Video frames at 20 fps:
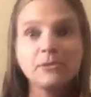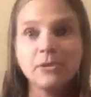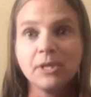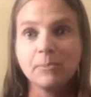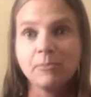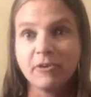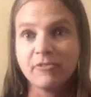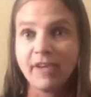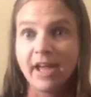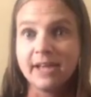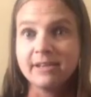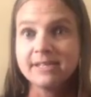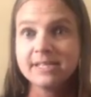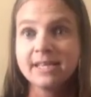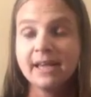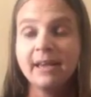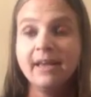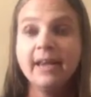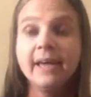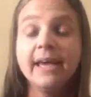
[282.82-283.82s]
prevent
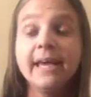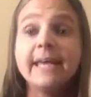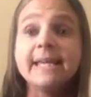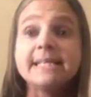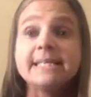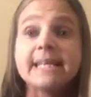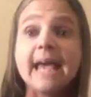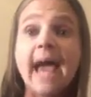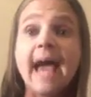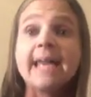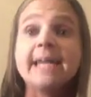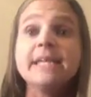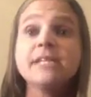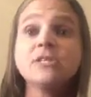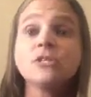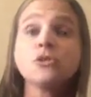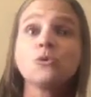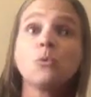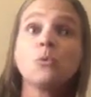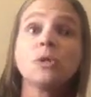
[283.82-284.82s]
is any
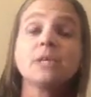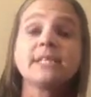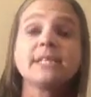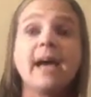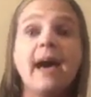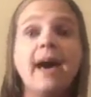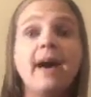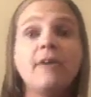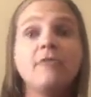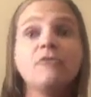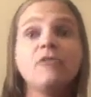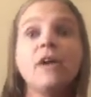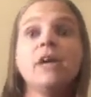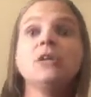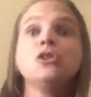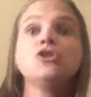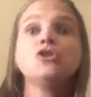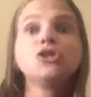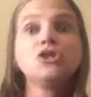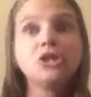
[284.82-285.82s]
sort of
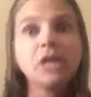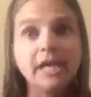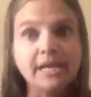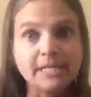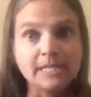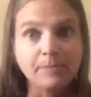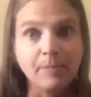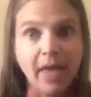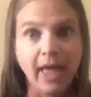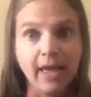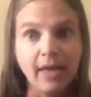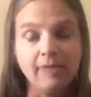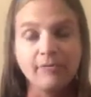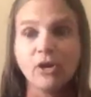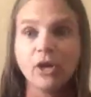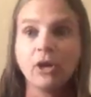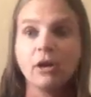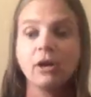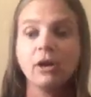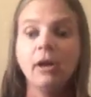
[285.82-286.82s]
chase
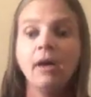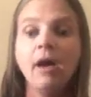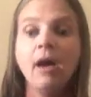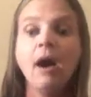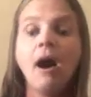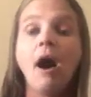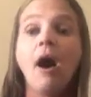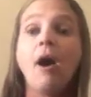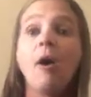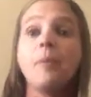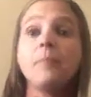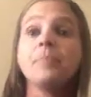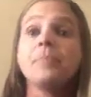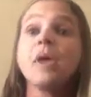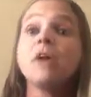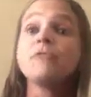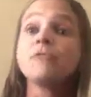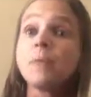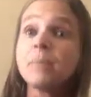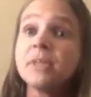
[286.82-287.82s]
behavior
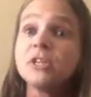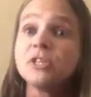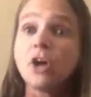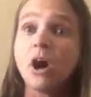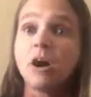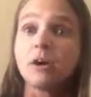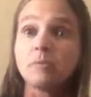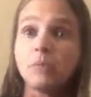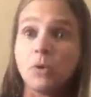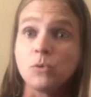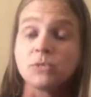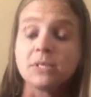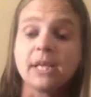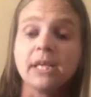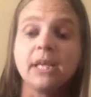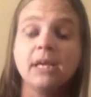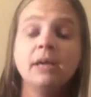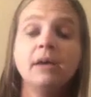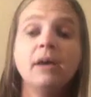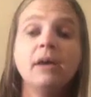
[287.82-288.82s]
from the dog
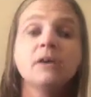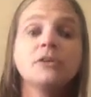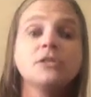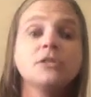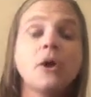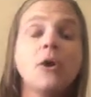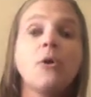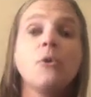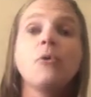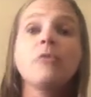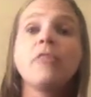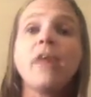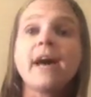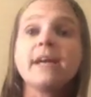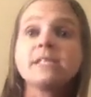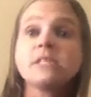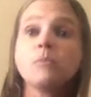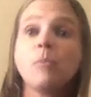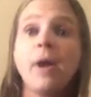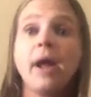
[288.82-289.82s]
mostly. So
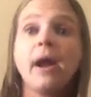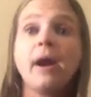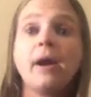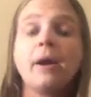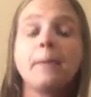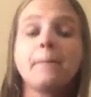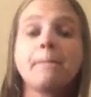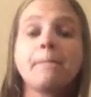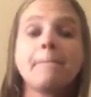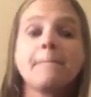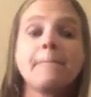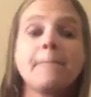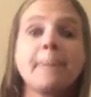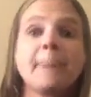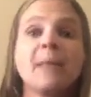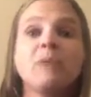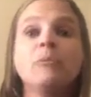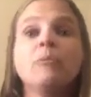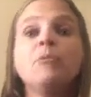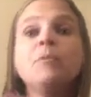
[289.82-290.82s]
that's where,
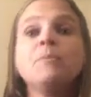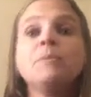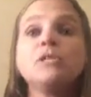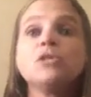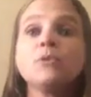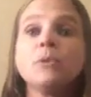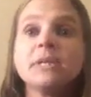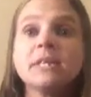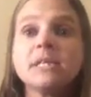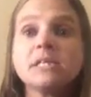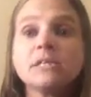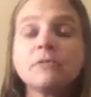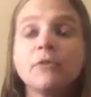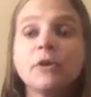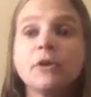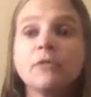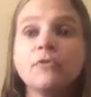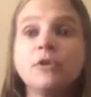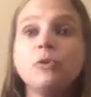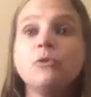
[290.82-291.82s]
when we've been doing this for
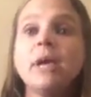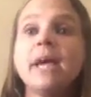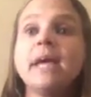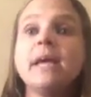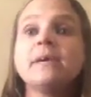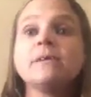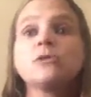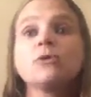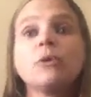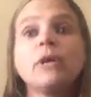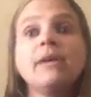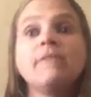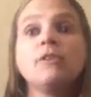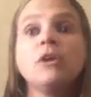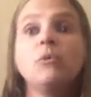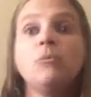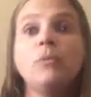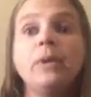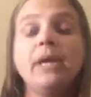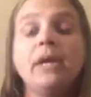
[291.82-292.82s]
a few days or even
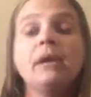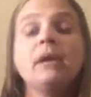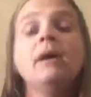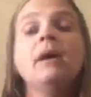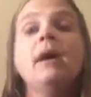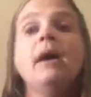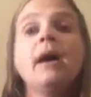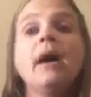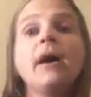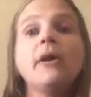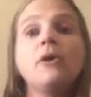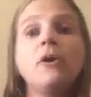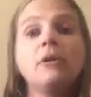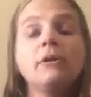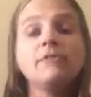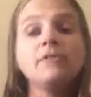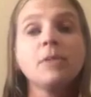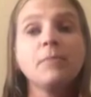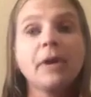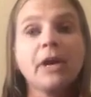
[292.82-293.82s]
a week and all
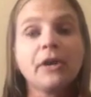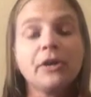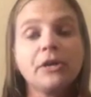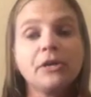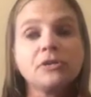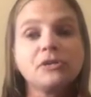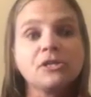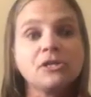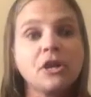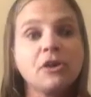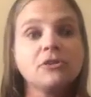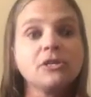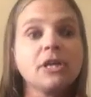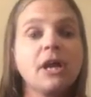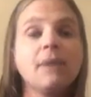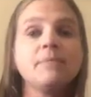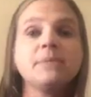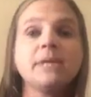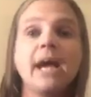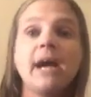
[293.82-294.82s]
of the barriers start to
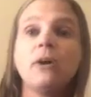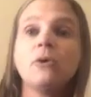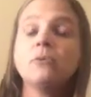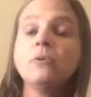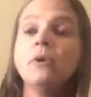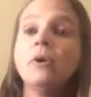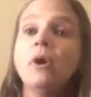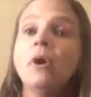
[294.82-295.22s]
come down,